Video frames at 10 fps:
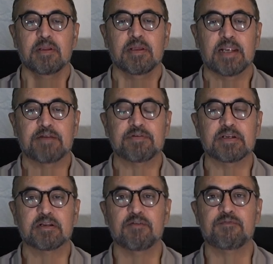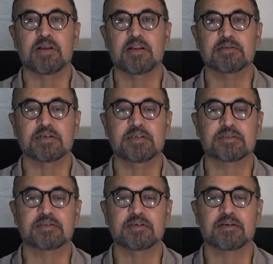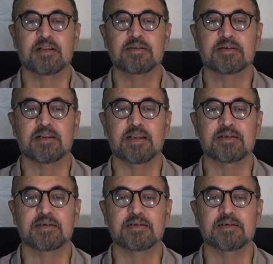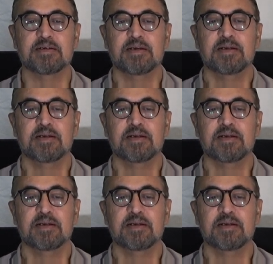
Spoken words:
Right ventricular failure is a distinct clinical entity.